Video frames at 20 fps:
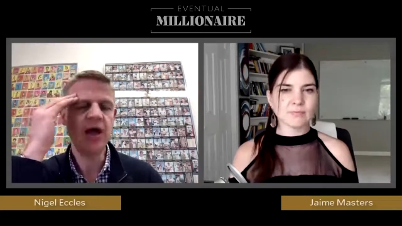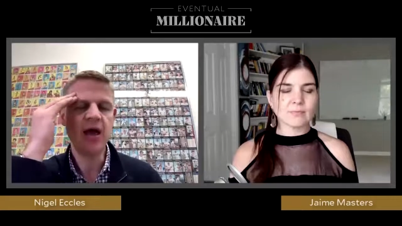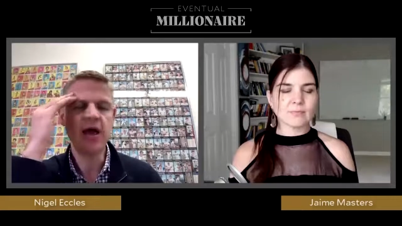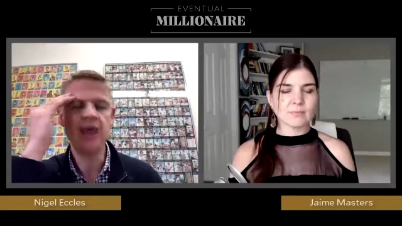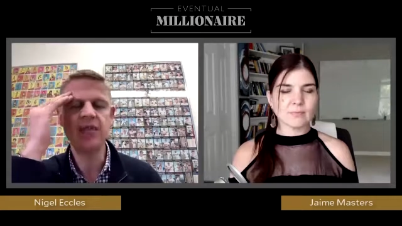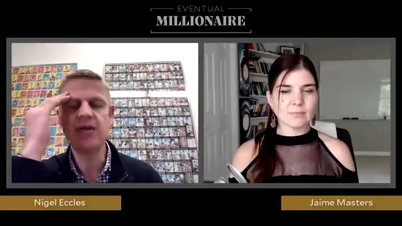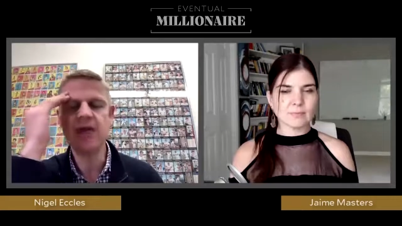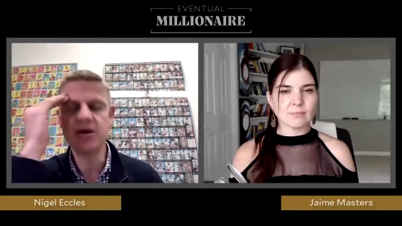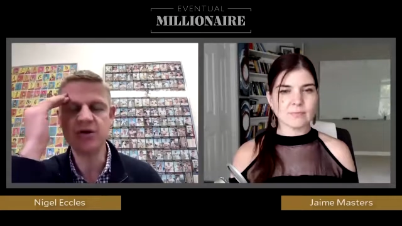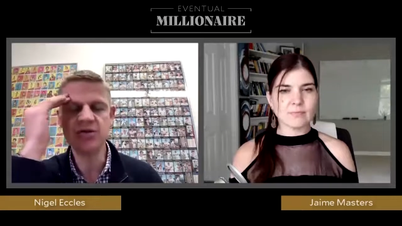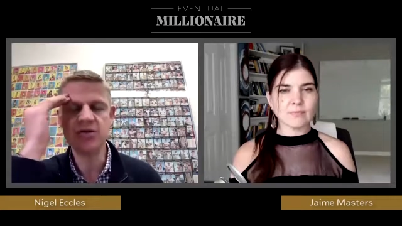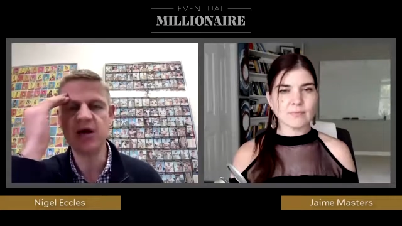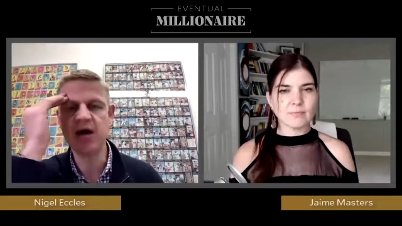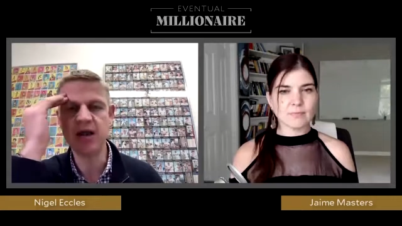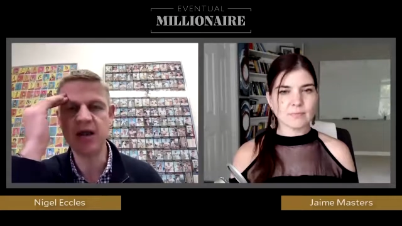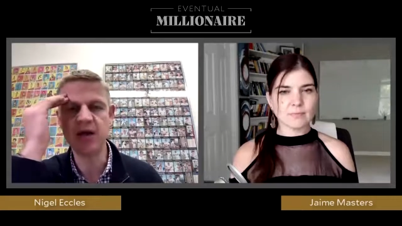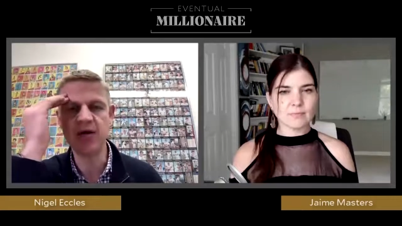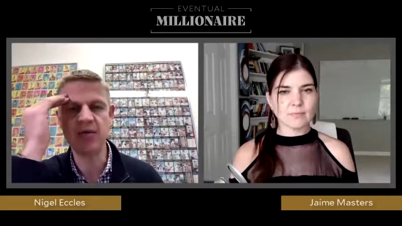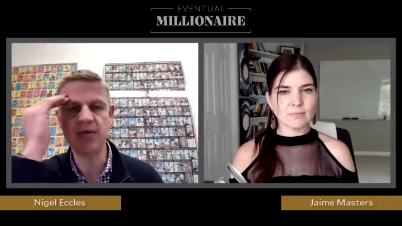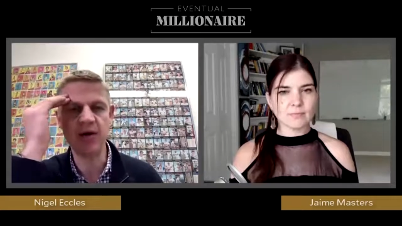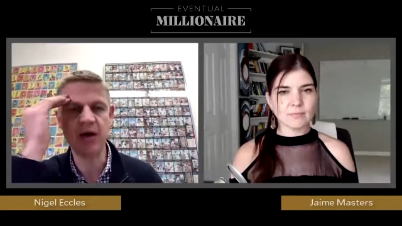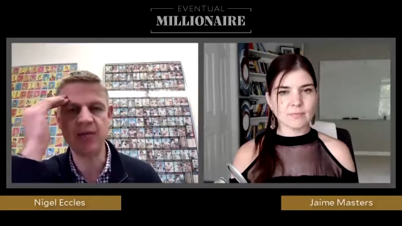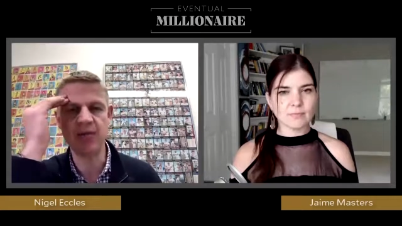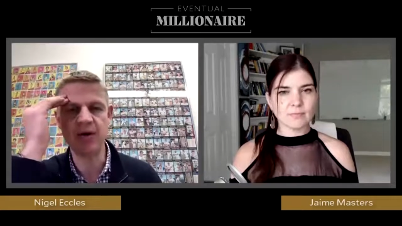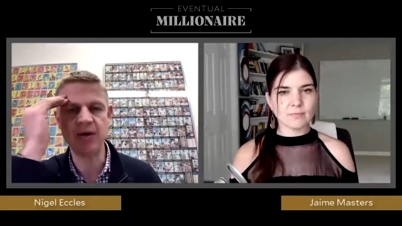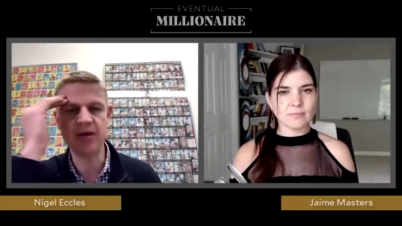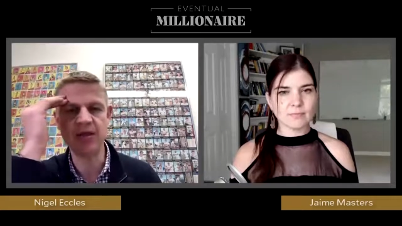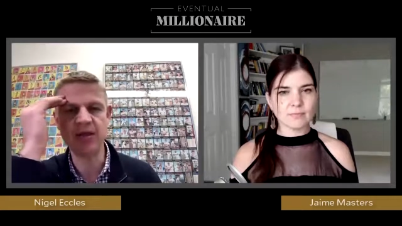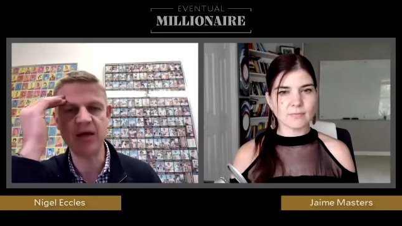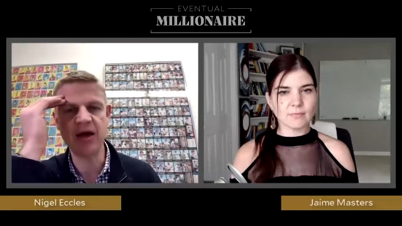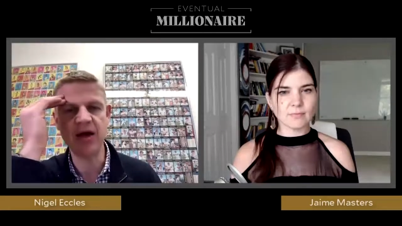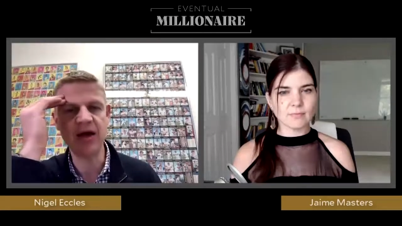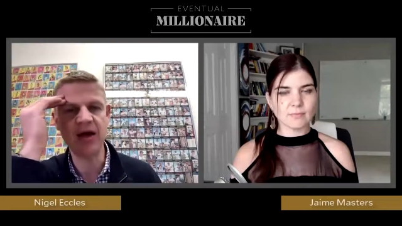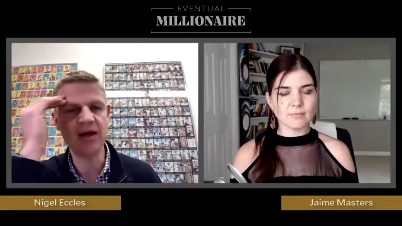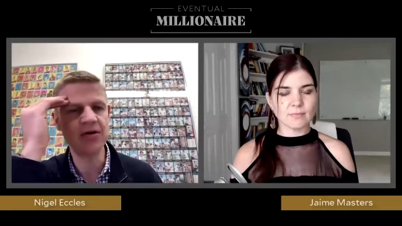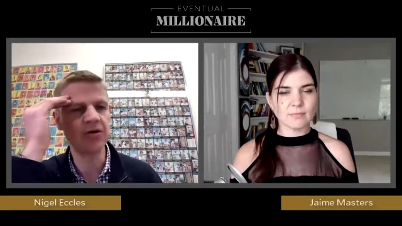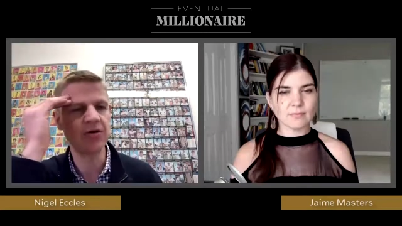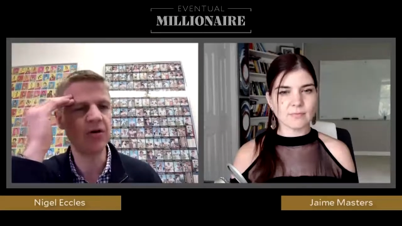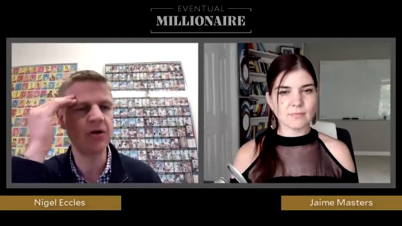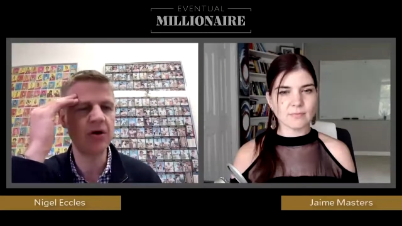Speaker 1: and they're chatting away about
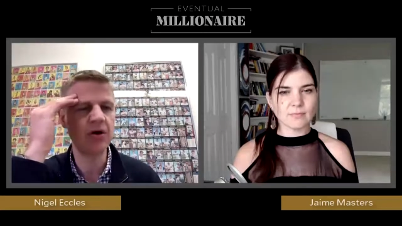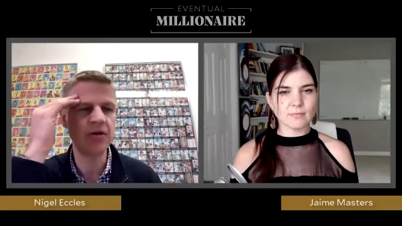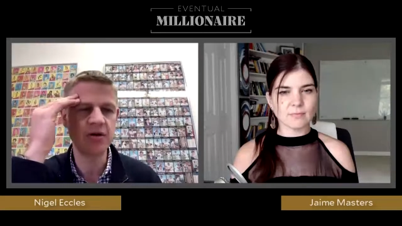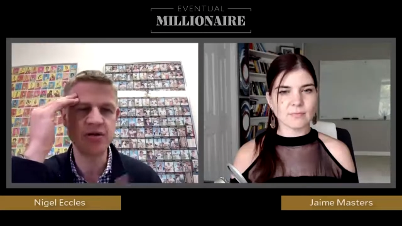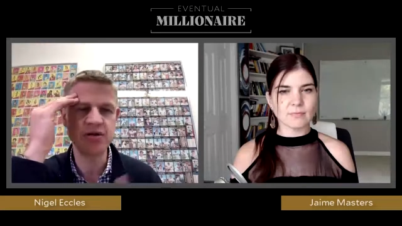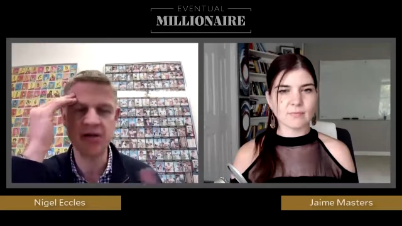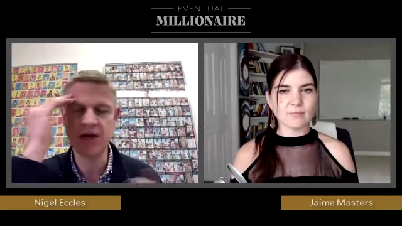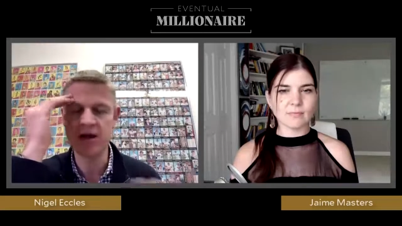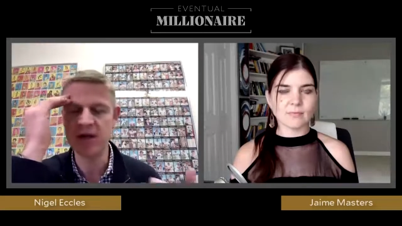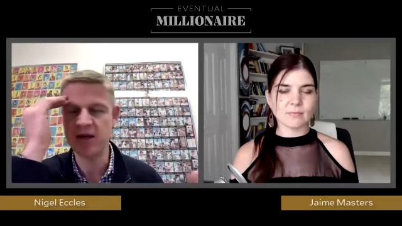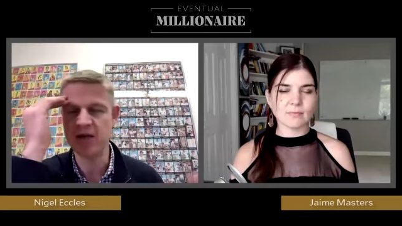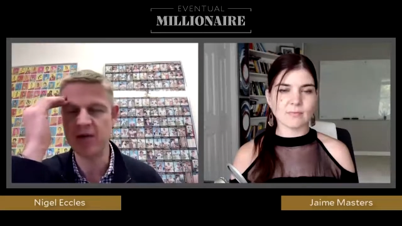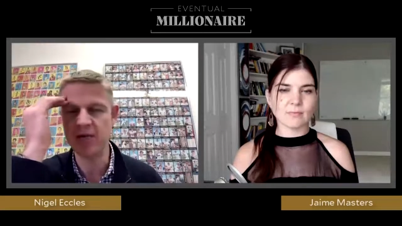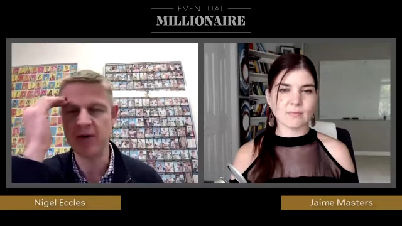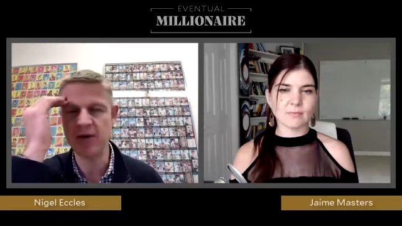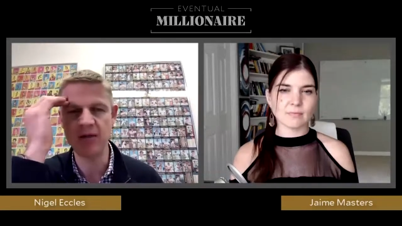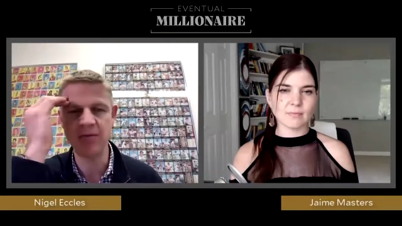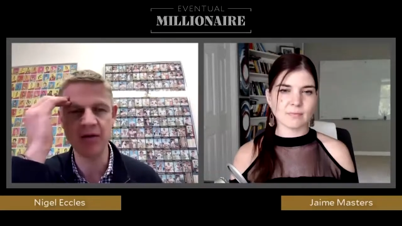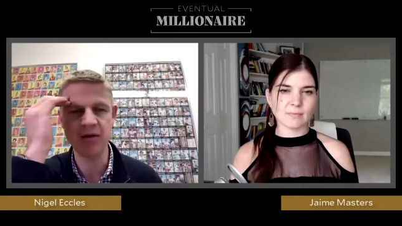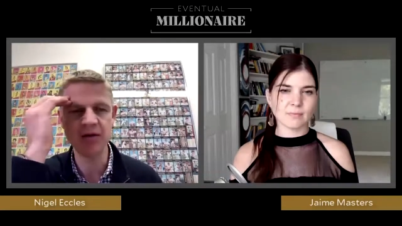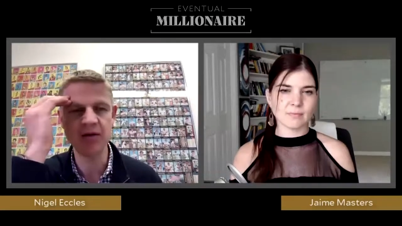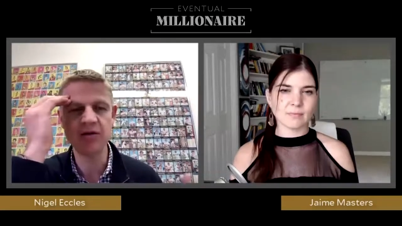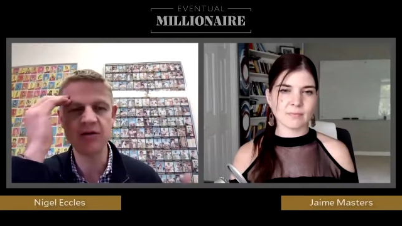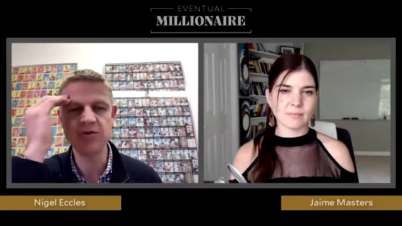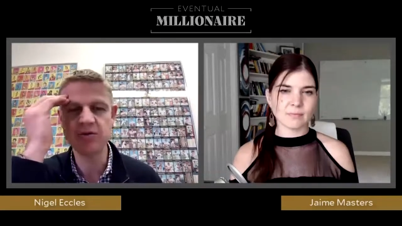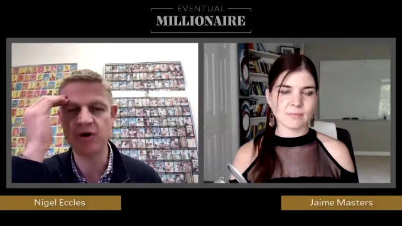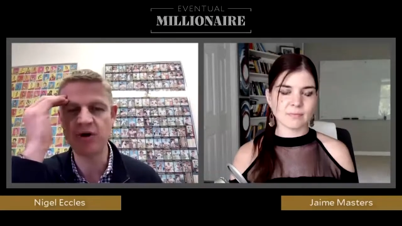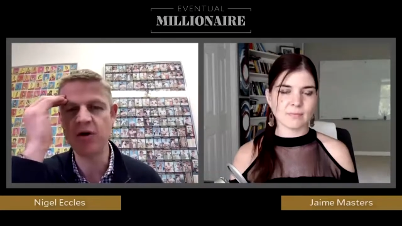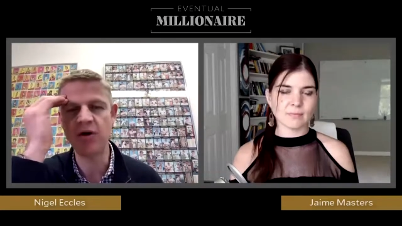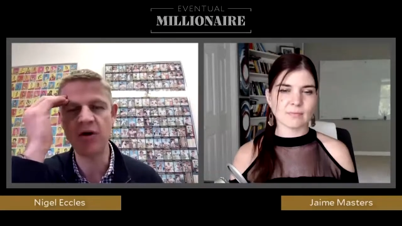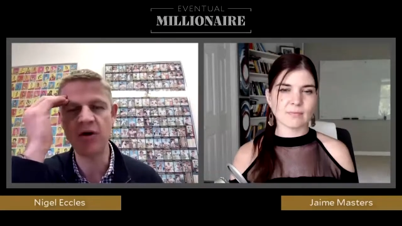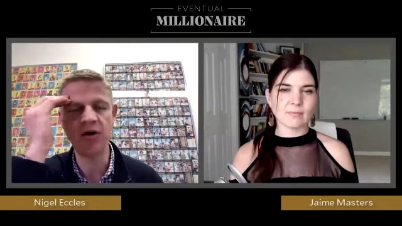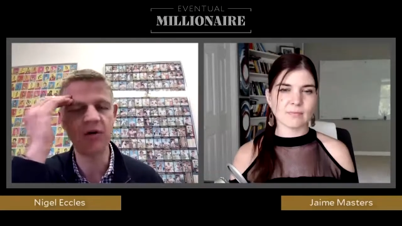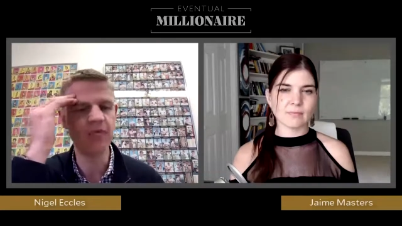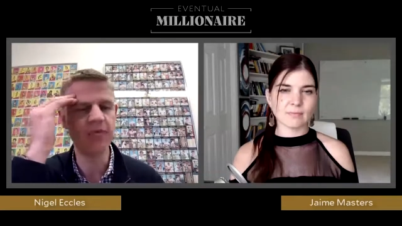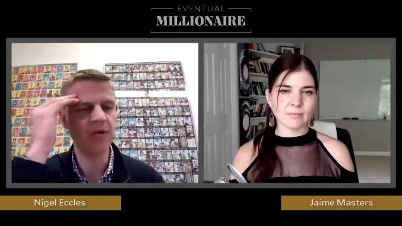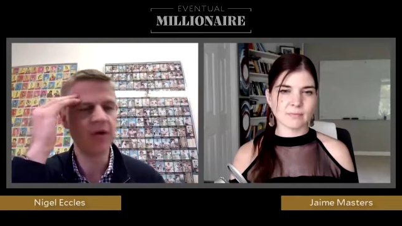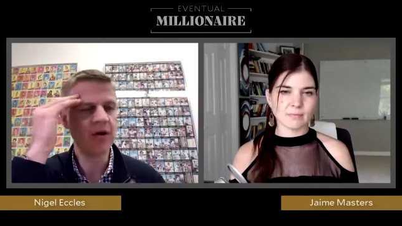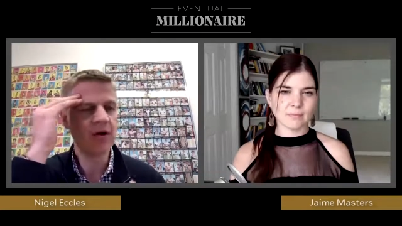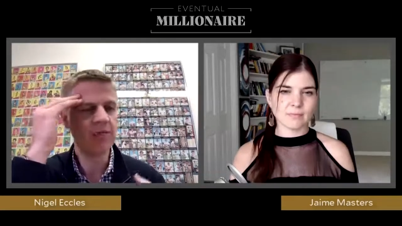that, or they're chatting away about their
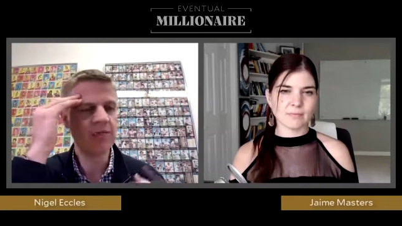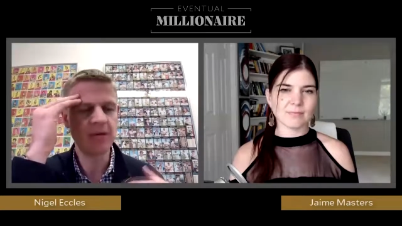job.